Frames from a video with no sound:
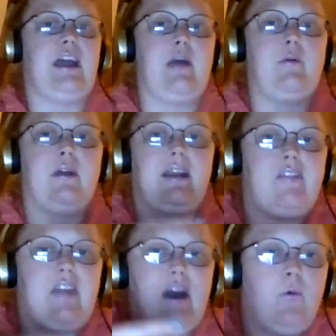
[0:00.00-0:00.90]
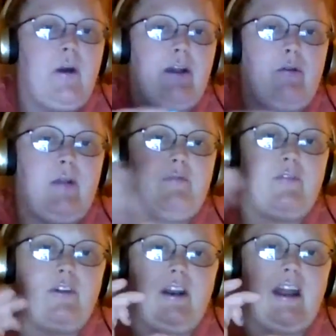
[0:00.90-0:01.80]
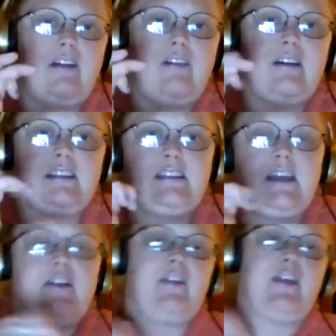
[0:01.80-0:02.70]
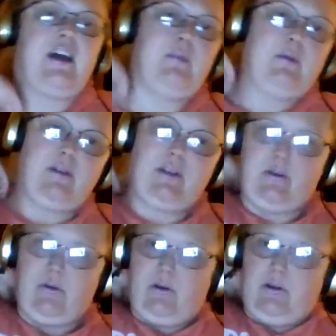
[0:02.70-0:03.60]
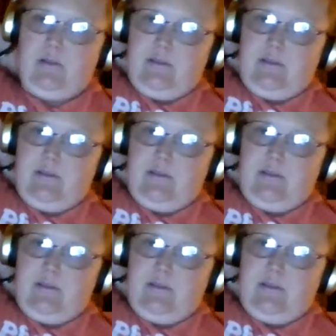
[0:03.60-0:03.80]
I want to get that wire wrap for a necklace because I thought that'd be really cool.